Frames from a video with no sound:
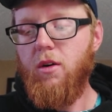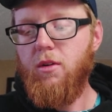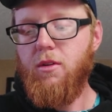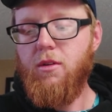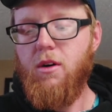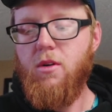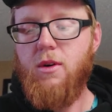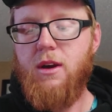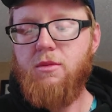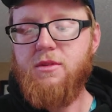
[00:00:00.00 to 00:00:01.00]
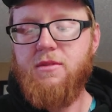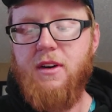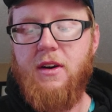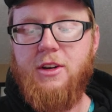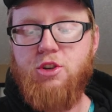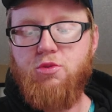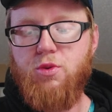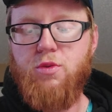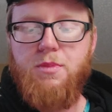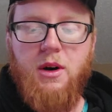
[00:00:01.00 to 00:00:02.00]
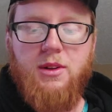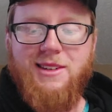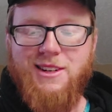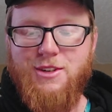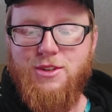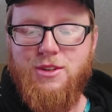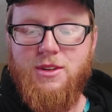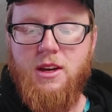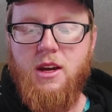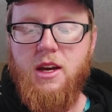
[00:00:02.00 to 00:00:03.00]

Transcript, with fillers: although he was a very shrewd politician,